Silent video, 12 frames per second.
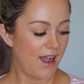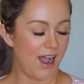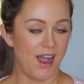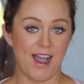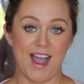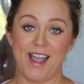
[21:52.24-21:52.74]

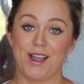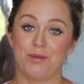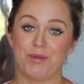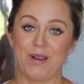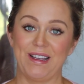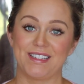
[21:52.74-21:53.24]
I
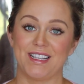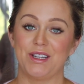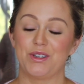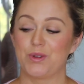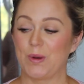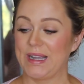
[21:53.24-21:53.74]
hope you guys
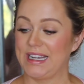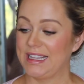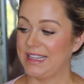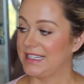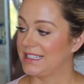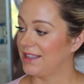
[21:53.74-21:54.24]

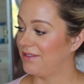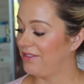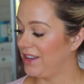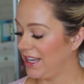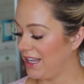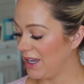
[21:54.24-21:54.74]
enjoyed this
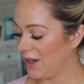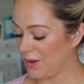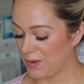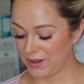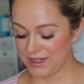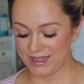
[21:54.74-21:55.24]

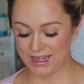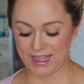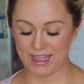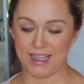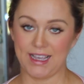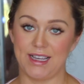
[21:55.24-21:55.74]
video
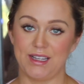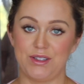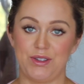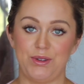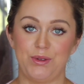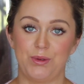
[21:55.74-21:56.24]

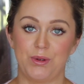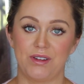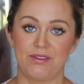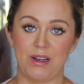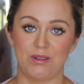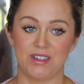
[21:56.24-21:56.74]
and you
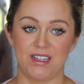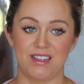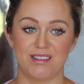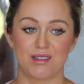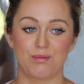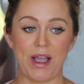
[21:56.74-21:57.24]
found it
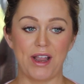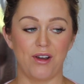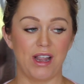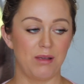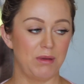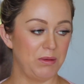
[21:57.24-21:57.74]

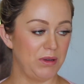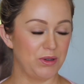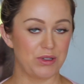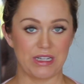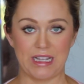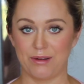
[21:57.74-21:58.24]
inspiring. Maybe
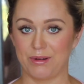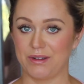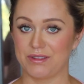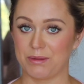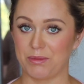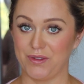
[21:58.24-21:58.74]
you should get rid
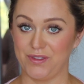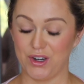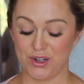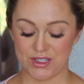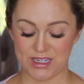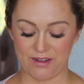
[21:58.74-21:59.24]
of some of
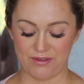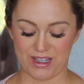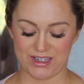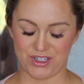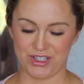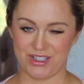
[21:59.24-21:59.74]
your stuff
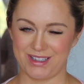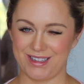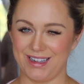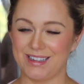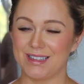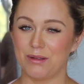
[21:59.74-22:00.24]
that
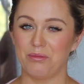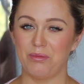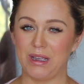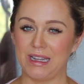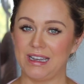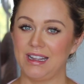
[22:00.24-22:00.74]
just hasn't
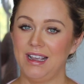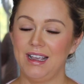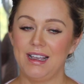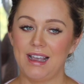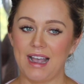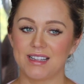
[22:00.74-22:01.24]
been
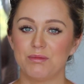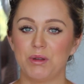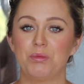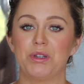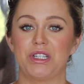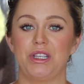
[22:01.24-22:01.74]

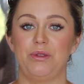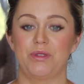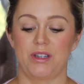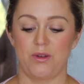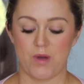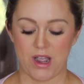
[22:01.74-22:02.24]
put to
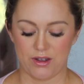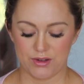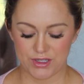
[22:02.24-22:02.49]
use in a while.